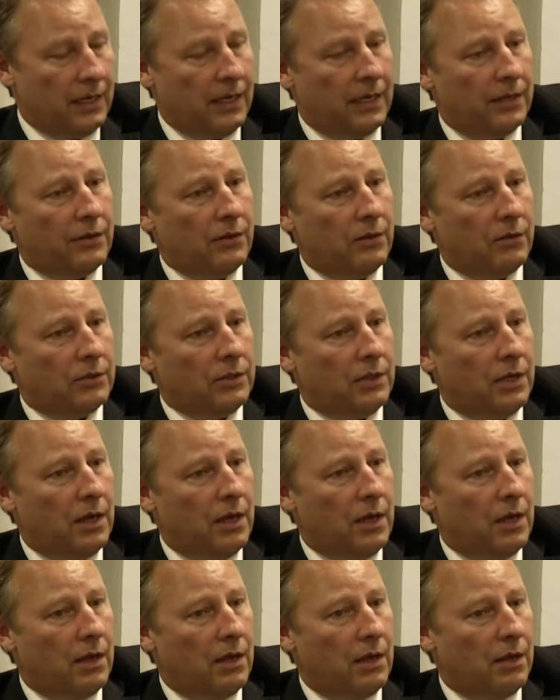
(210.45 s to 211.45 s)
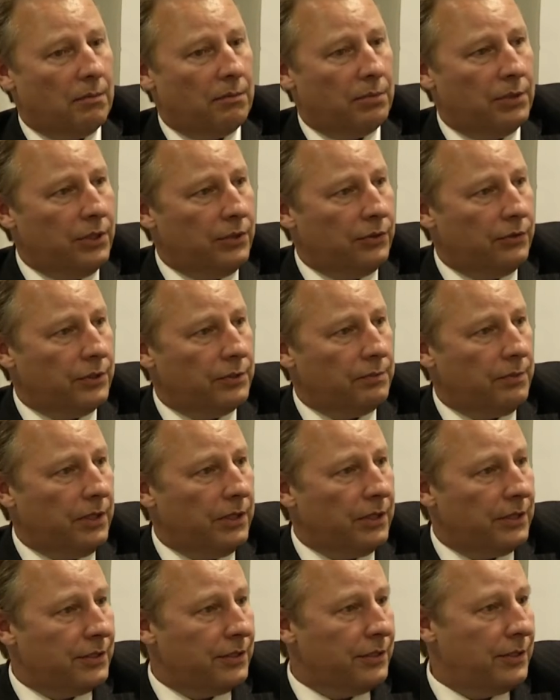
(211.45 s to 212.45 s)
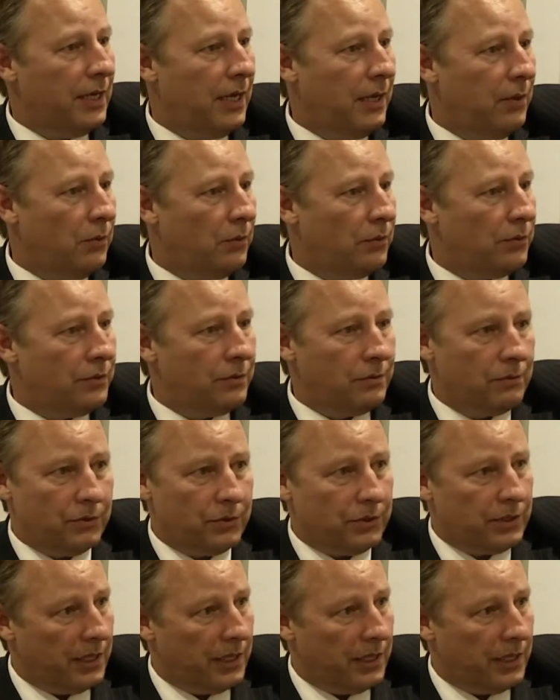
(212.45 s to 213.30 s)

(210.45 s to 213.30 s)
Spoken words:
I thought our plenary speaker today was